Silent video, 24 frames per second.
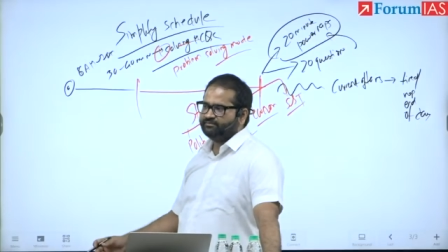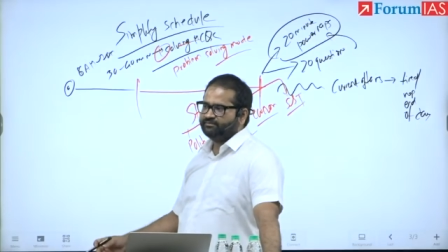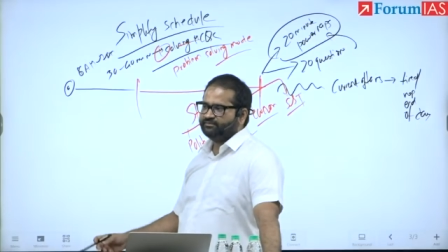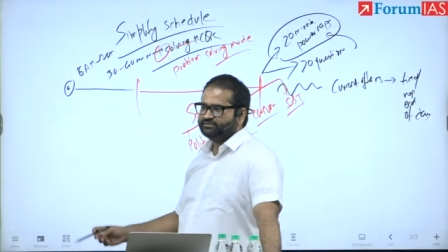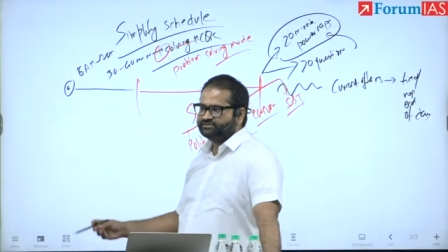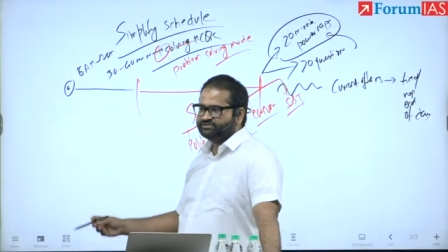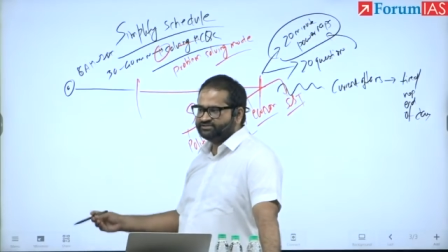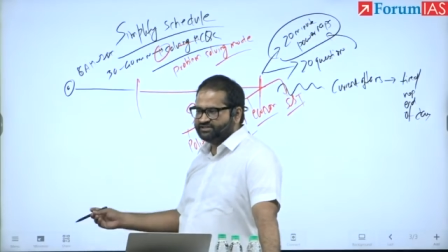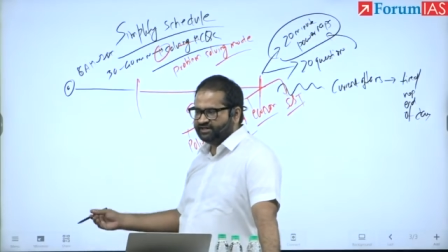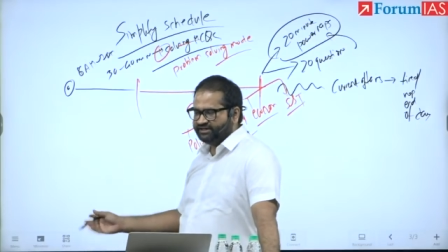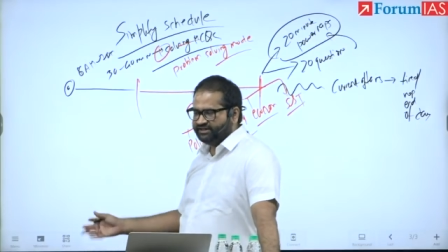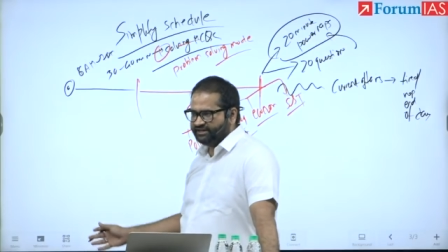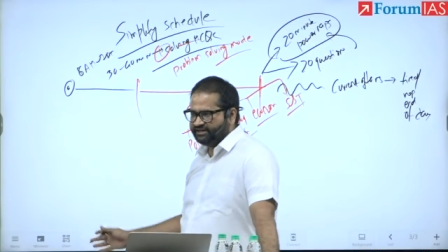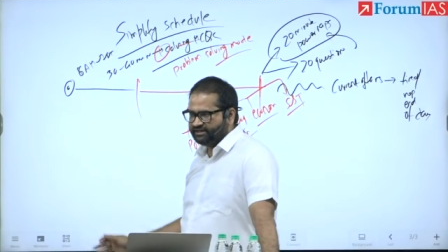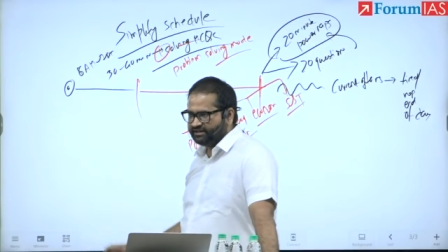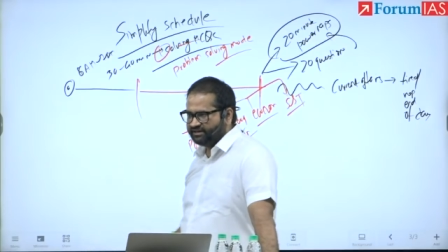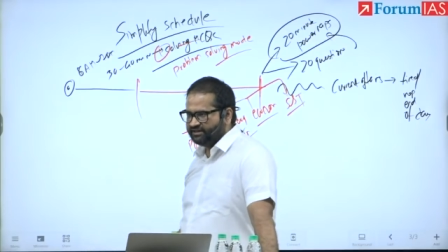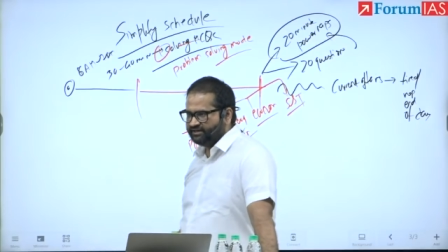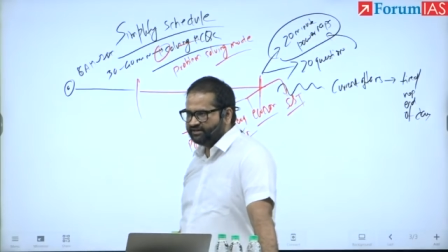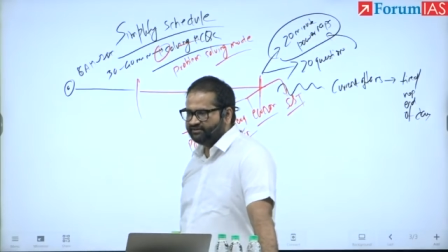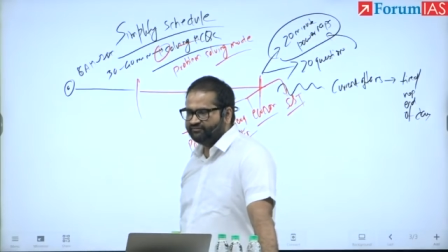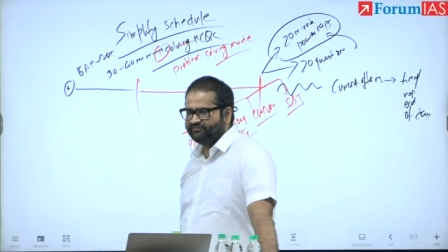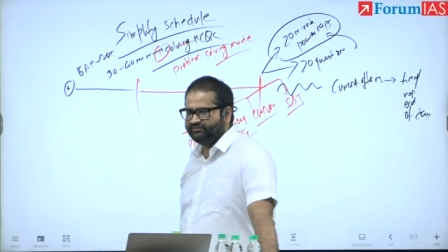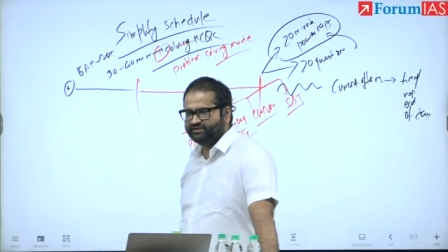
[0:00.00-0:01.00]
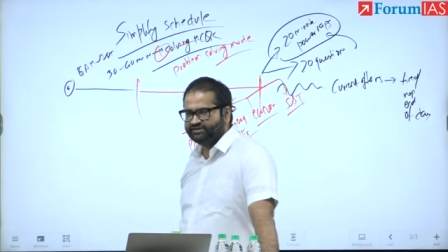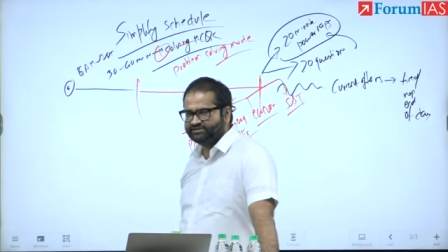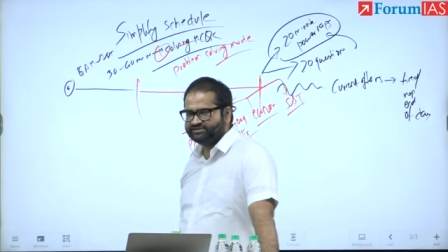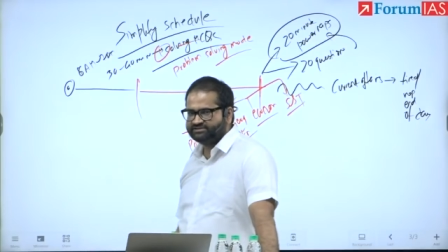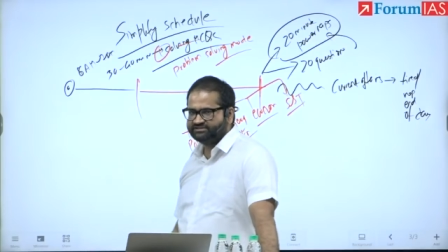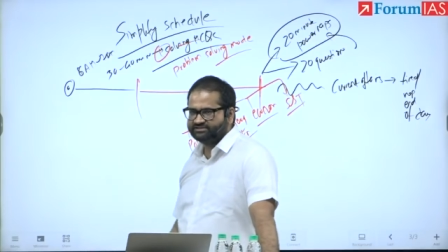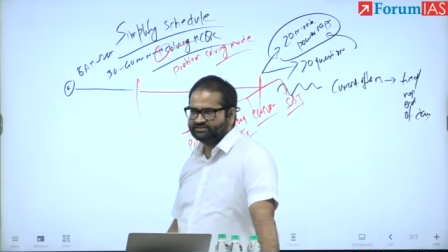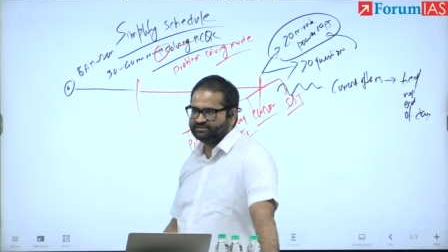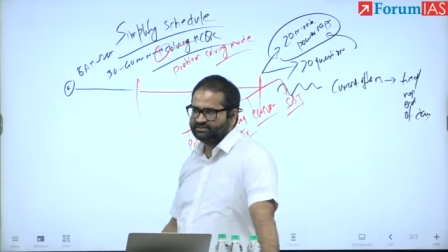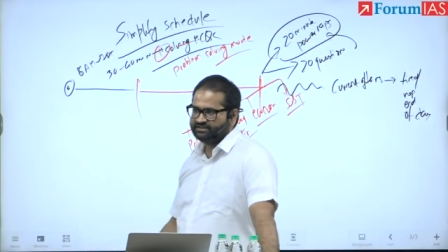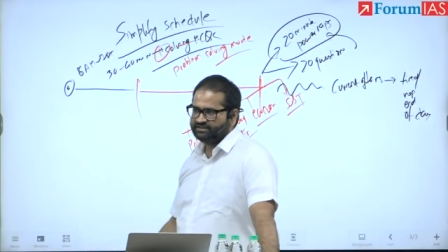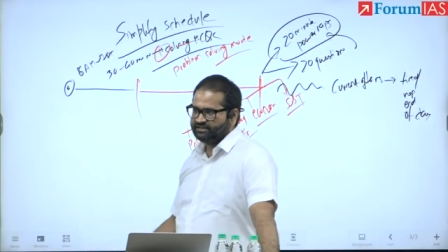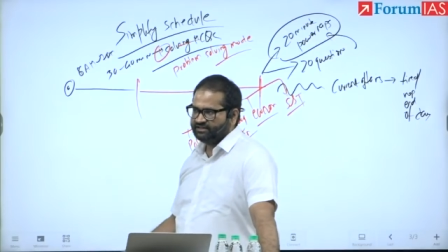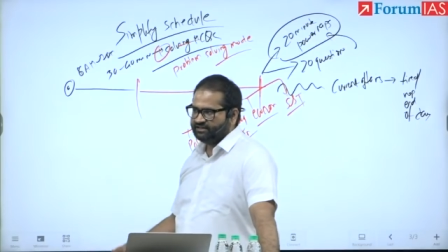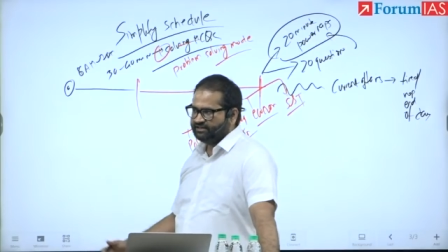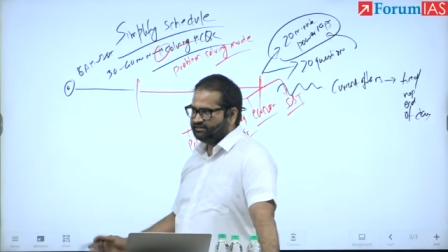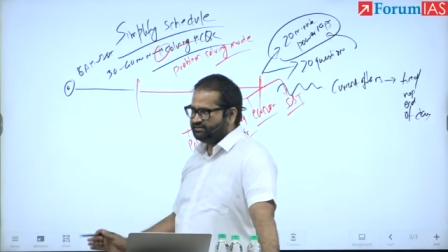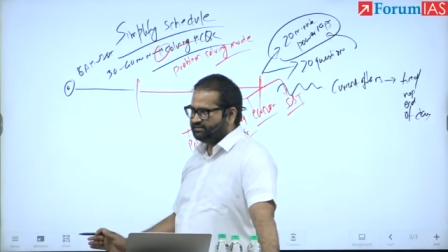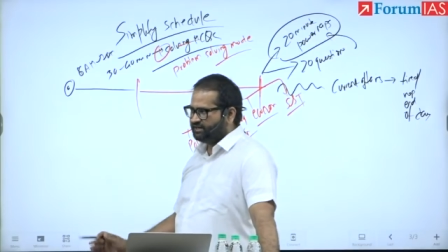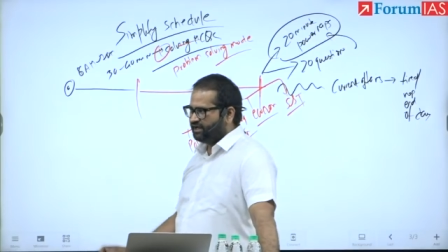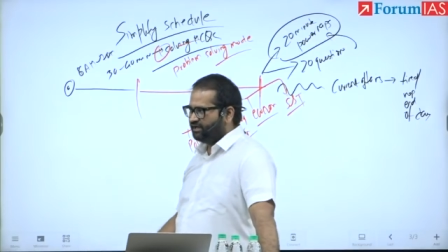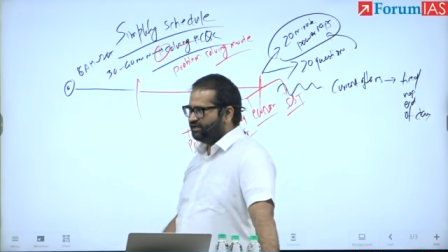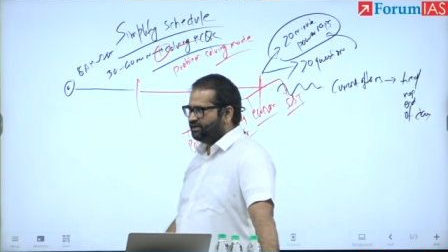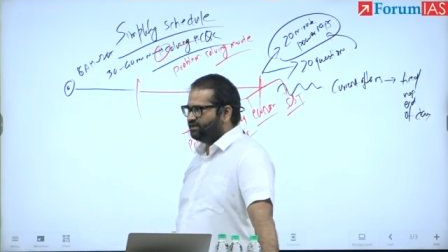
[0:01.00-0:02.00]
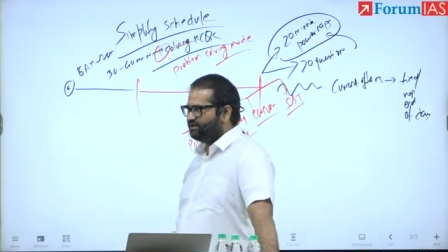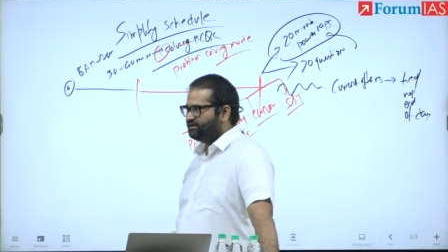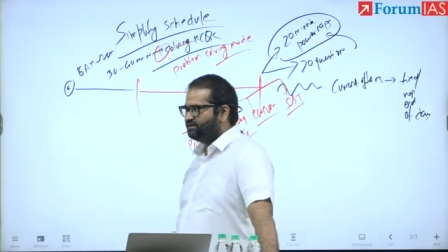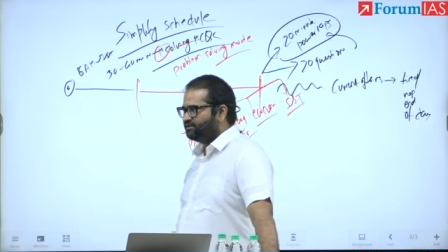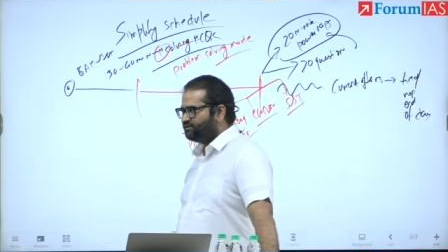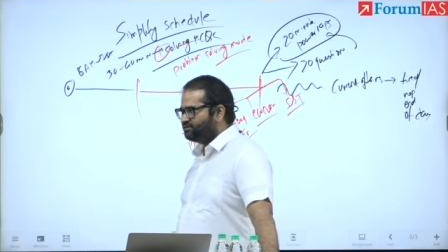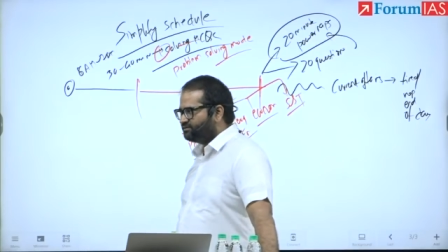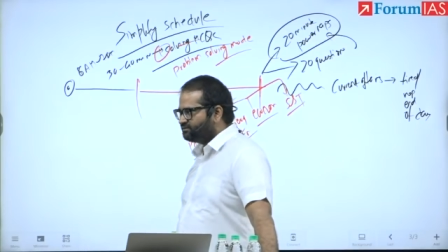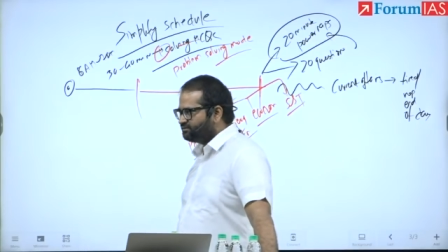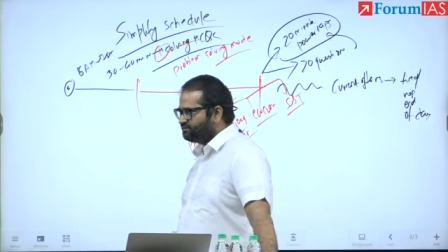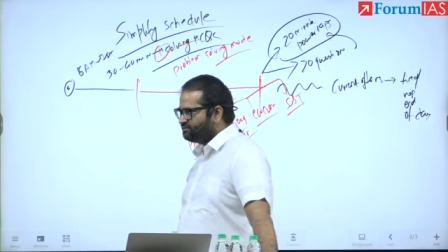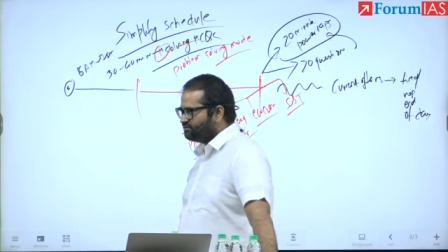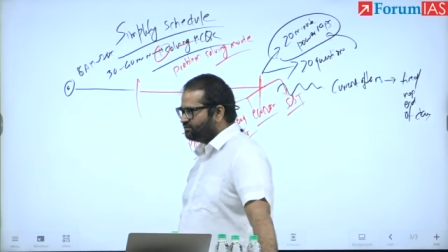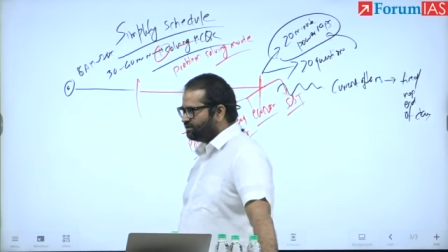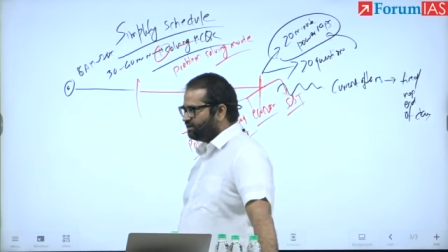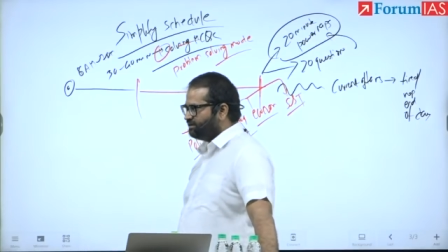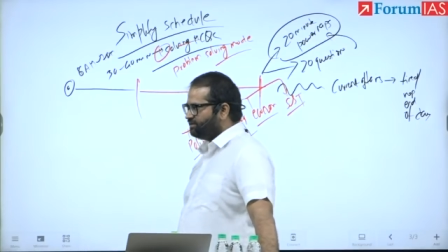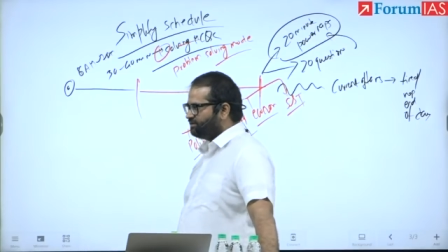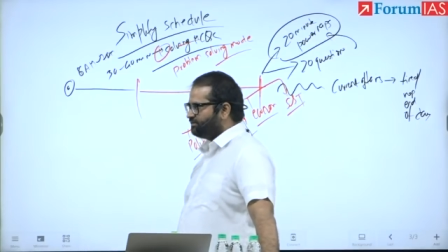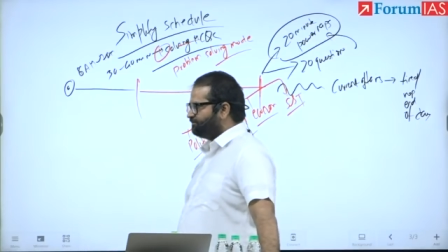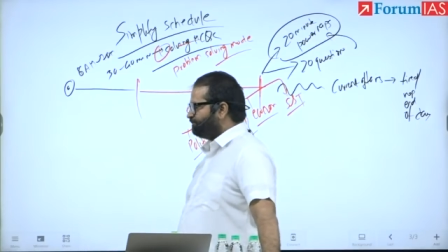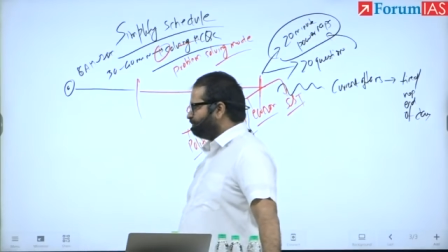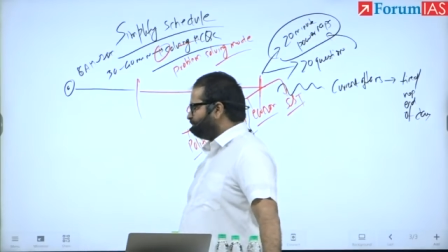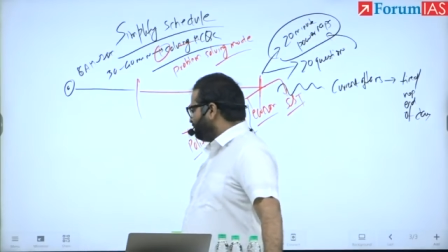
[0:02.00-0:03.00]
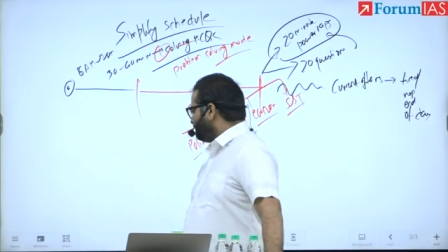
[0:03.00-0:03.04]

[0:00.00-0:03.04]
study current affairs, tired. You know.